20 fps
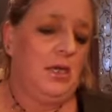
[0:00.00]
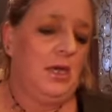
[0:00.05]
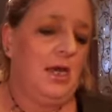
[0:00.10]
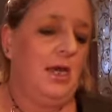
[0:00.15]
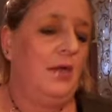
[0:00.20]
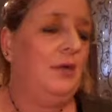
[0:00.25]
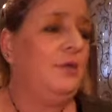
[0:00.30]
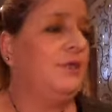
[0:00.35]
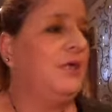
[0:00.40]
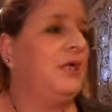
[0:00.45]

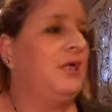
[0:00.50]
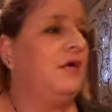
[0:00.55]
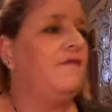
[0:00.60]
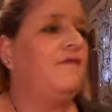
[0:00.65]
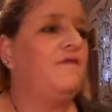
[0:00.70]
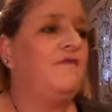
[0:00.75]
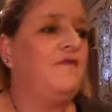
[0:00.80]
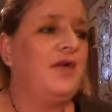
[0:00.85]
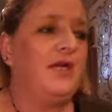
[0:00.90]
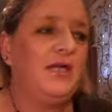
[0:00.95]
I don't think it'll
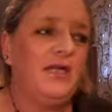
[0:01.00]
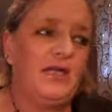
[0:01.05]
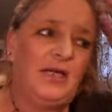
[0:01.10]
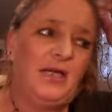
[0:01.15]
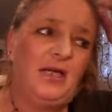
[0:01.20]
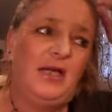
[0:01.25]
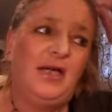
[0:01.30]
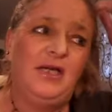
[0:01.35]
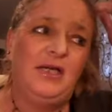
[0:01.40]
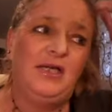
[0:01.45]
fit
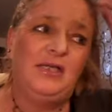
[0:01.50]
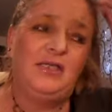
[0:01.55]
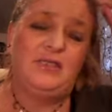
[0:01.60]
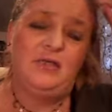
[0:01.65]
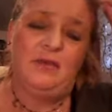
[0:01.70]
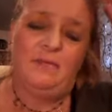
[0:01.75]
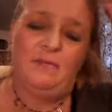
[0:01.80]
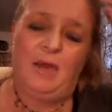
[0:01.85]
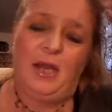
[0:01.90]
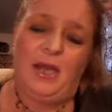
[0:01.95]
in,
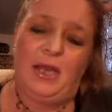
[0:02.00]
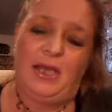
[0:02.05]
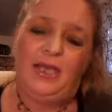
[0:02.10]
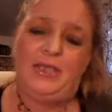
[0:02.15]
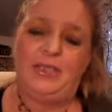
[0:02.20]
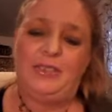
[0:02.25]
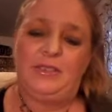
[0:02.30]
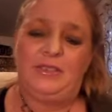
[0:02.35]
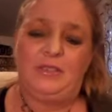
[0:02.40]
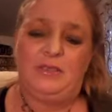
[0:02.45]
it
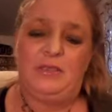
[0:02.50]
might.